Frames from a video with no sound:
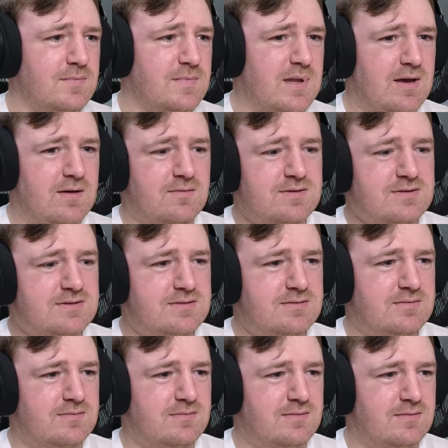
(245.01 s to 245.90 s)
That
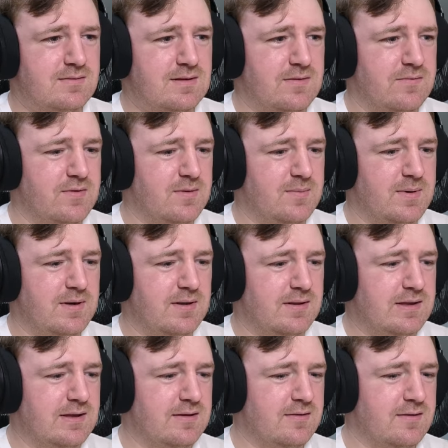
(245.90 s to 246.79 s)
would have been
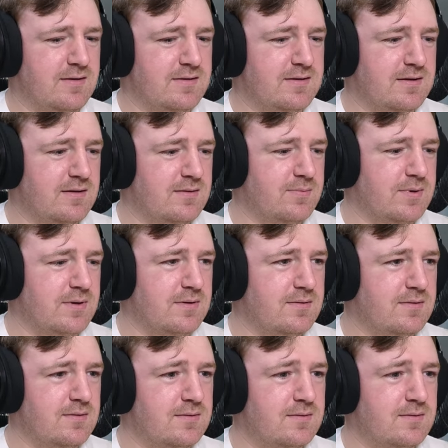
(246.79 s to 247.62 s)
illegal, I think, but